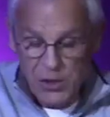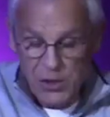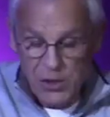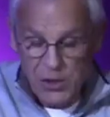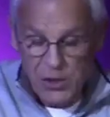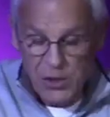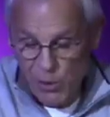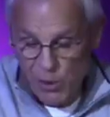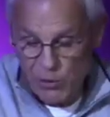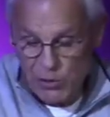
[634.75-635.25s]

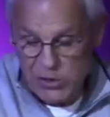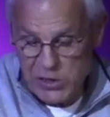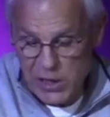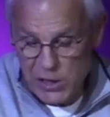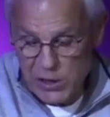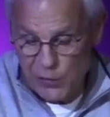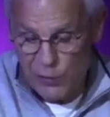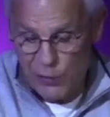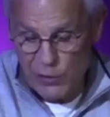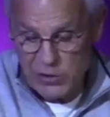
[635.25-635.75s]
Psalm
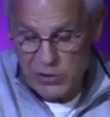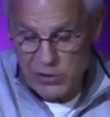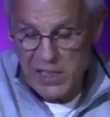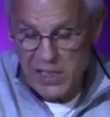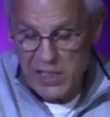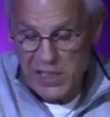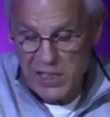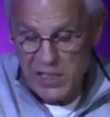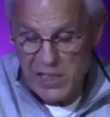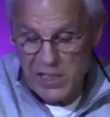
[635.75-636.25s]
106, verse
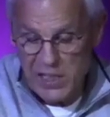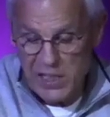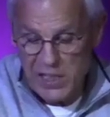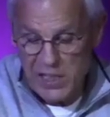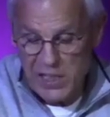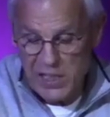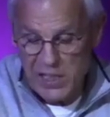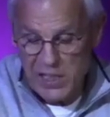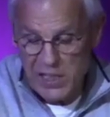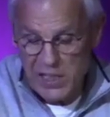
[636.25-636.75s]
6 We
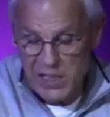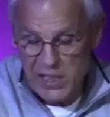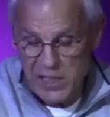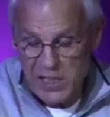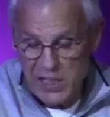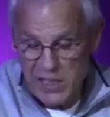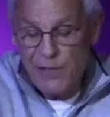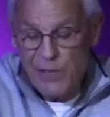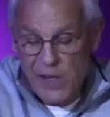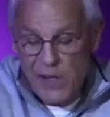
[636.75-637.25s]
have
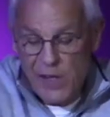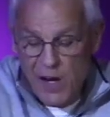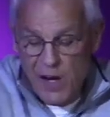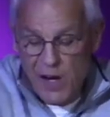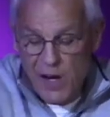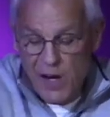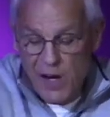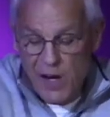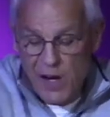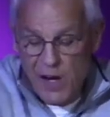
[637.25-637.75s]
sinned, even
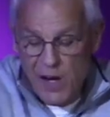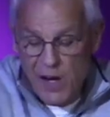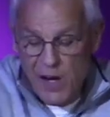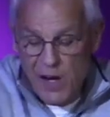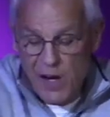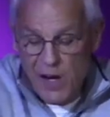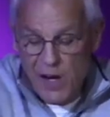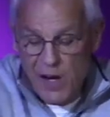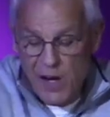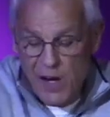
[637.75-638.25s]
as our
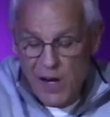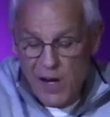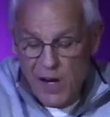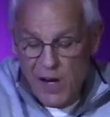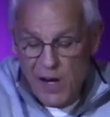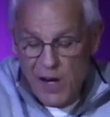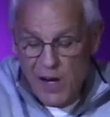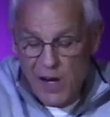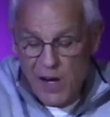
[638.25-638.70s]
ancestors